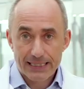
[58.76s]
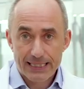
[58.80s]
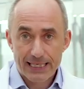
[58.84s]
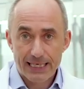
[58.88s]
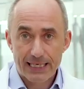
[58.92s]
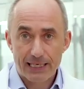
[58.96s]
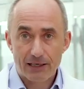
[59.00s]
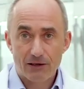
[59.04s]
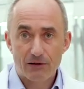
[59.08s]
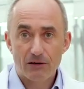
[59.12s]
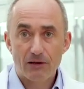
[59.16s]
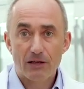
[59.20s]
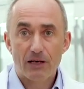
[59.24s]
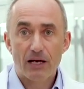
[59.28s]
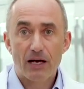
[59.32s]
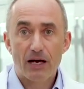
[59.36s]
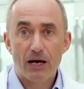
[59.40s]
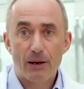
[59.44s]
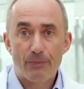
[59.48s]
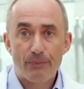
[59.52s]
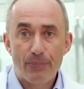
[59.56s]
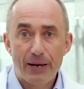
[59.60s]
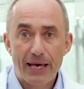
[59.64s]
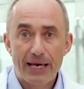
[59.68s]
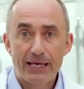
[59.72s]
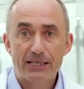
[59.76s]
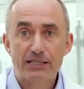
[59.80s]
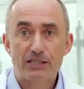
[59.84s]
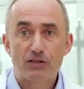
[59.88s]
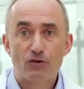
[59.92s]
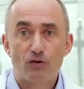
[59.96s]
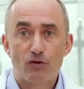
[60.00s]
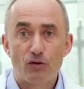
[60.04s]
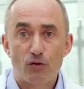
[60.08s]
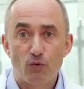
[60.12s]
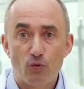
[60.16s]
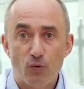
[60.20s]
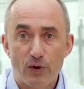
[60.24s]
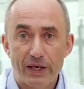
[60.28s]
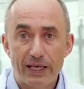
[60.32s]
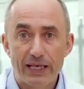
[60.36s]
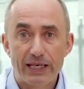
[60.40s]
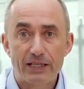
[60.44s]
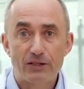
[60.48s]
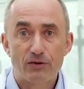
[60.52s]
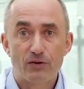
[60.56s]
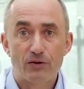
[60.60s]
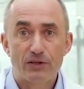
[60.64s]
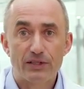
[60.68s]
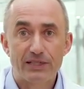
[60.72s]
kill a pest or a
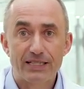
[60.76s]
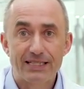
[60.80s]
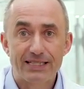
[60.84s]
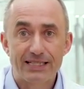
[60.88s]
weed or a